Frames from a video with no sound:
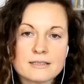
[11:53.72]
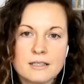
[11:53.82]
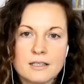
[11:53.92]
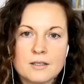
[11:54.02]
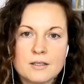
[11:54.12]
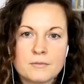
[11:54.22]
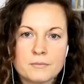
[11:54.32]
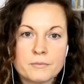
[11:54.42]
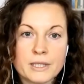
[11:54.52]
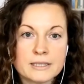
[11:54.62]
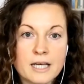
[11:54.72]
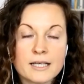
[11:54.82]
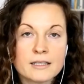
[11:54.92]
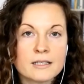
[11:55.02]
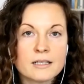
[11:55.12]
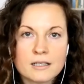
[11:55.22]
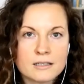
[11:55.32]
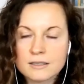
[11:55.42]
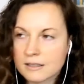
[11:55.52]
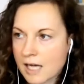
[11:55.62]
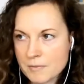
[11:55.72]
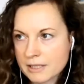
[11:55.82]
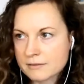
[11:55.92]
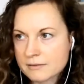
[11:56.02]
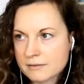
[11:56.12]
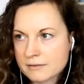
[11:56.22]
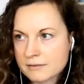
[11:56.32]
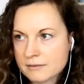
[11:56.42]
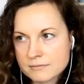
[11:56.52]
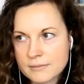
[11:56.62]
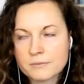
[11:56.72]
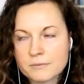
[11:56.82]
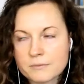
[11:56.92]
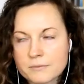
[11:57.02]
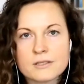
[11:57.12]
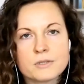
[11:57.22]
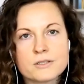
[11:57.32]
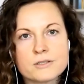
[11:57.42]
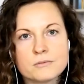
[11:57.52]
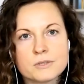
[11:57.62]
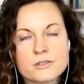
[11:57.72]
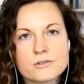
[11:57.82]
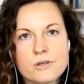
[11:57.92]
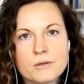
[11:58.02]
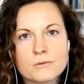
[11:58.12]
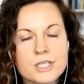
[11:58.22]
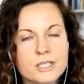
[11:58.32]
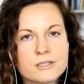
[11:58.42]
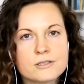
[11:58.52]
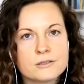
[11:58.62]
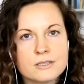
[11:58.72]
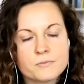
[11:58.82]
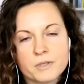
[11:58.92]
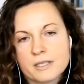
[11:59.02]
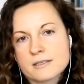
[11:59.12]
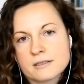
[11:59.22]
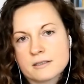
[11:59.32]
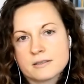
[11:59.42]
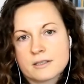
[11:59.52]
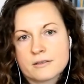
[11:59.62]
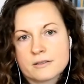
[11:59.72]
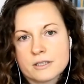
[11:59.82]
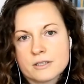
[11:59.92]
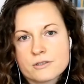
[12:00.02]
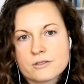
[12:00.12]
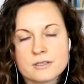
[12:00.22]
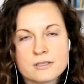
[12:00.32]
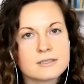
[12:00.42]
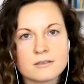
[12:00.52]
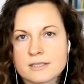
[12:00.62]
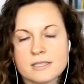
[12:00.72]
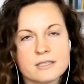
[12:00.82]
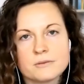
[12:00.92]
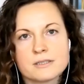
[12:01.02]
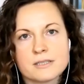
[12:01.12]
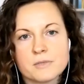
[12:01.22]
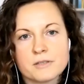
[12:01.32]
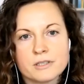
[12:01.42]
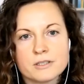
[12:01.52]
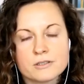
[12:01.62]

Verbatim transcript: Yes, but I, I mean, I would I would assume there's no changes to this because uh, the current literature still stays with the same